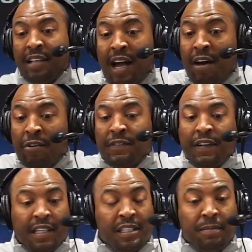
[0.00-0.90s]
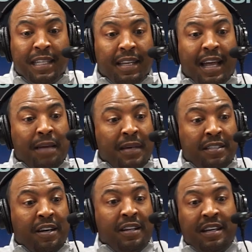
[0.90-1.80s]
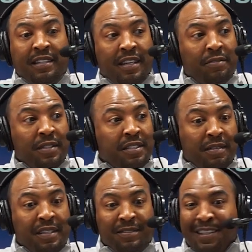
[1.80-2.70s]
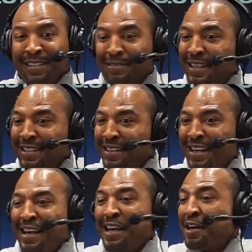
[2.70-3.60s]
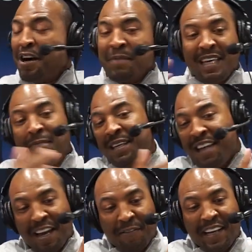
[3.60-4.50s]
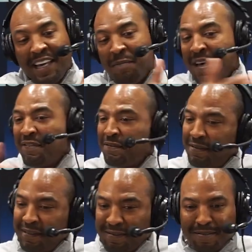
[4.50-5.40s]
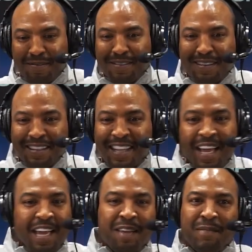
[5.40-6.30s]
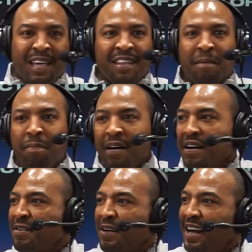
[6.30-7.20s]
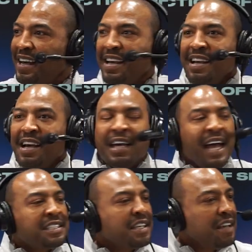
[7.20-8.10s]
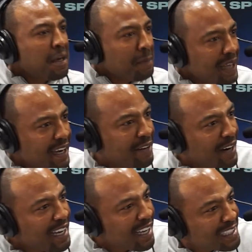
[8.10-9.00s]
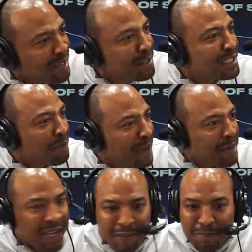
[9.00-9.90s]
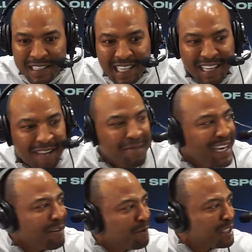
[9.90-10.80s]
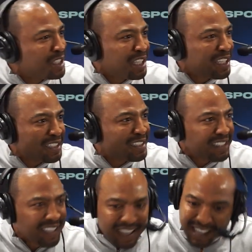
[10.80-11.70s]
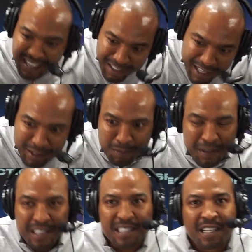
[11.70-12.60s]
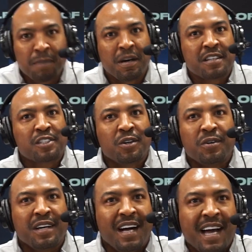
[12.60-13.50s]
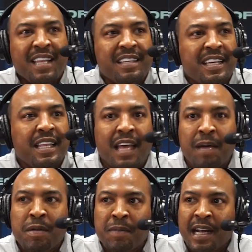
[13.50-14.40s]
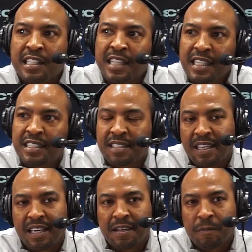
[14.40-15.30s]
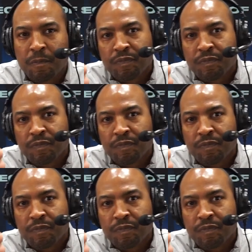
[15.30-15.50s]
I always felt like Jimmy didn't like me because all he did was, he called me every MF name in the book, right? As a young player, right? Because I'm just a baby. Every mistake I made was just, he's putting his thumb on it. So I didn't think he liked me, but I did see